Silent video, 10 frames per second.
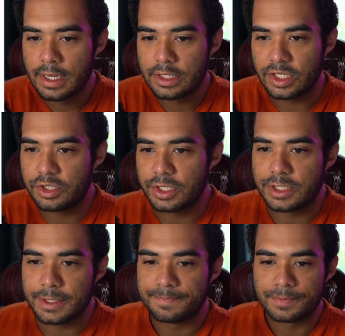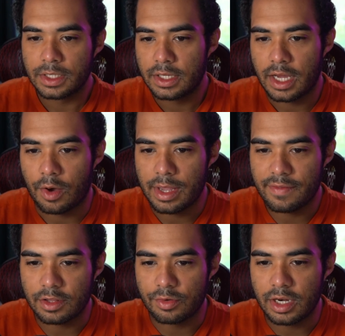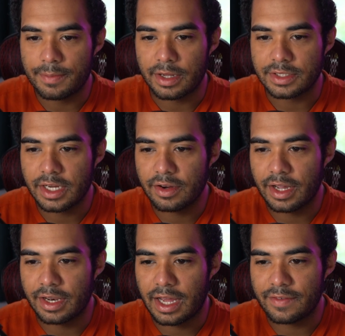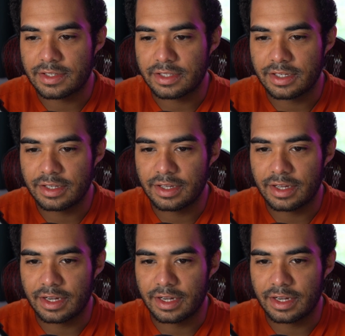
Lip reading: So as you can see, we have the liquidity bounds here, and obviously